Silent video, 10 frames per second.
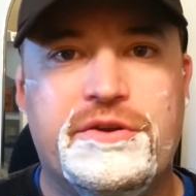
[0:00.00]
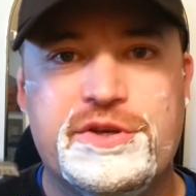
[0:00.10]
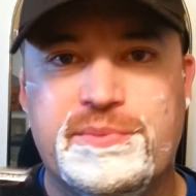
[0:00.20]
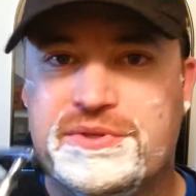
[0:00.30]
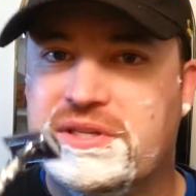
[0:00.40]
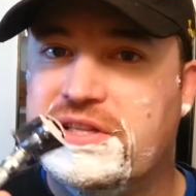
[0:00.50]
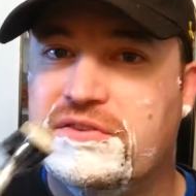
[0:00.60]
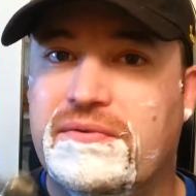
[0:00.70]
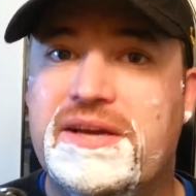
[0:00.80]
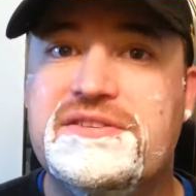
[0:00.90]
You're supposed to let
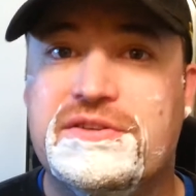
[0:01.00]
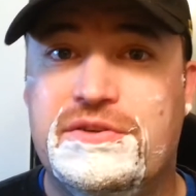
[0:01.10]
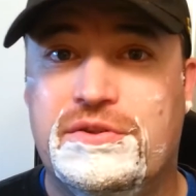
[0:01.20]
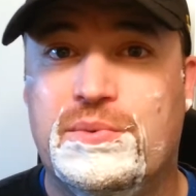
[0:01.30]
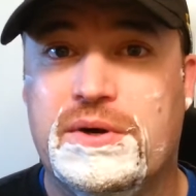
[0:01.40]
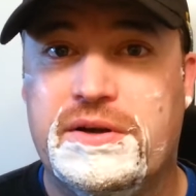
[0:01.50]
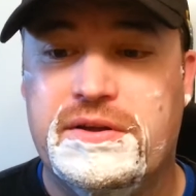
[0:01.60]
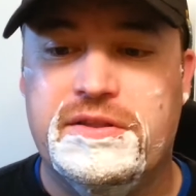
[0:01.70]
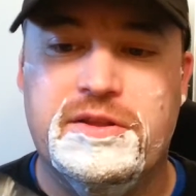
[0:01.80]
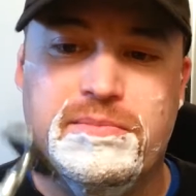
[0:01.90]
the razor do the work.
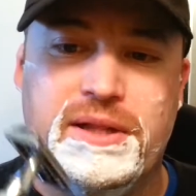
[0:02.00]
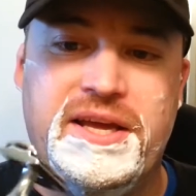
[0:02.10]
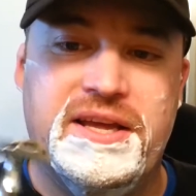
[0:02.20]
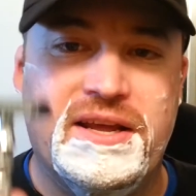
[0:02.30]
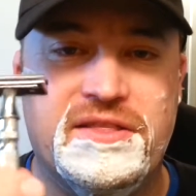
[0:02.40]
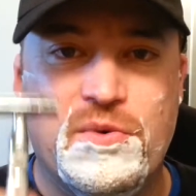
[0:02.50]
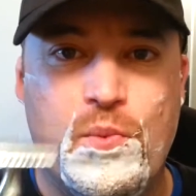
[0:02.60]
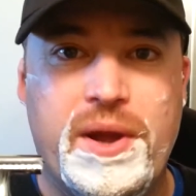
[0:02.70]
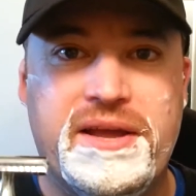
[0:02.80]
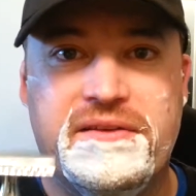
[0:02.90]
The blade and the
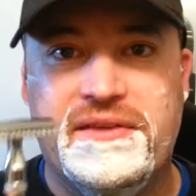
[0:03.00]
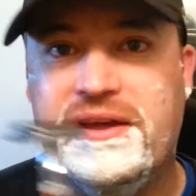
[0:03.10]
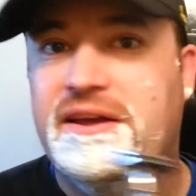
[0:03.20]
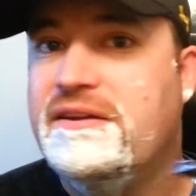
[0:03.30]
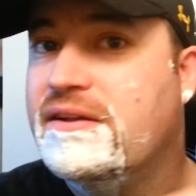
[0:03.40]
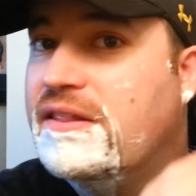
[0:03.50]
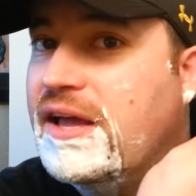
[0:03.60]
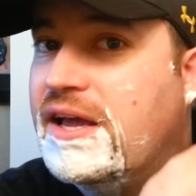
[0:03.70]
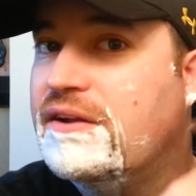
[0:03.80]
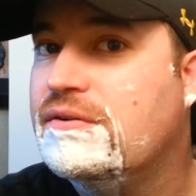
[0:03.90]
weight of the head and
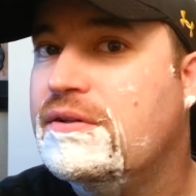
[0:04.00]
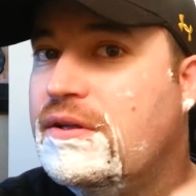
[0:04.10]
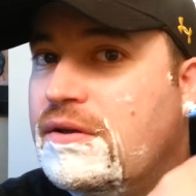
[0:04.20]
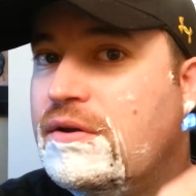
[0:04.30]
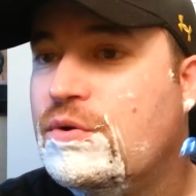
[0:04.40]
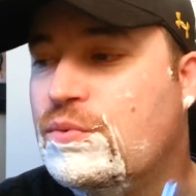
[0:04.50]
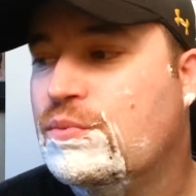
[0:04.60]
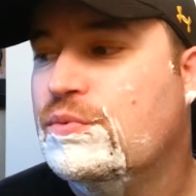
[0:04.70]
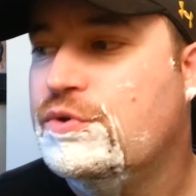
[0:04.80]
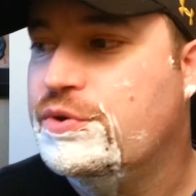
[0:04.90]
the handle
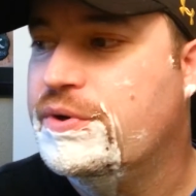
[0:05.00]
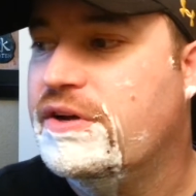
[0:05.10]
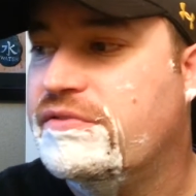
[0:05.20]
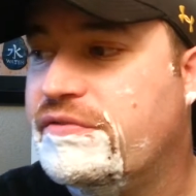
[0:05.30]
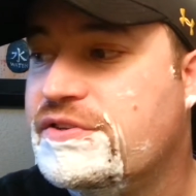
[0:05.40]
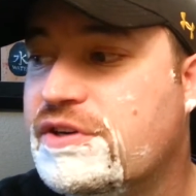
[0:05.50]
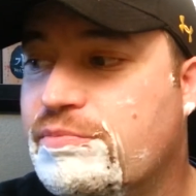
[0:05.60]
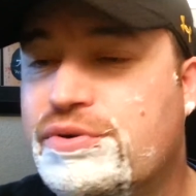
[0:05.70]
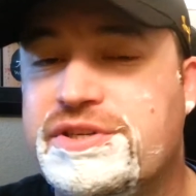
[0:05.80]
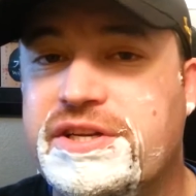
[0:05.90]
do enough. If you
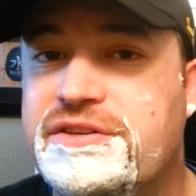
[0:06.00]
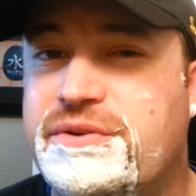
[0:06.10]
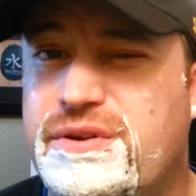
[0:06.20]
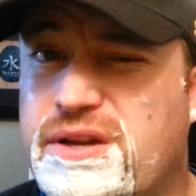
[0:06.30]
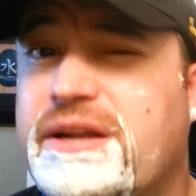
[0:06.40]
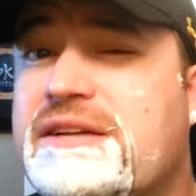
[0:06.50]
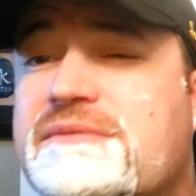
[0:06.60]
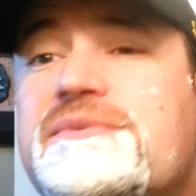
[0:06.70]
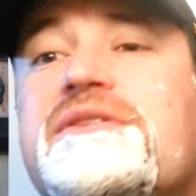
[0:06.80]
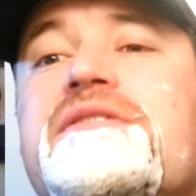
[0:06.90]
start pushing into it, you're going to get
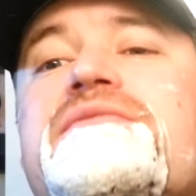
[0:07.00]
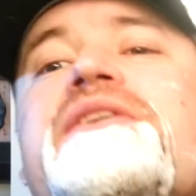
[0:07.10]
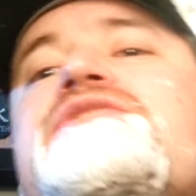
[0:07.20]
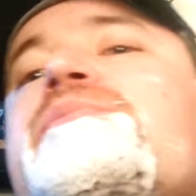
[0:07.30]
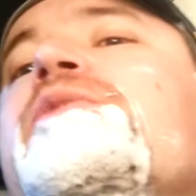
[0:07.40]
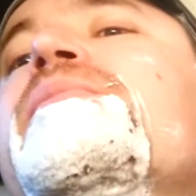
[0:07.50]
some serious razor burn.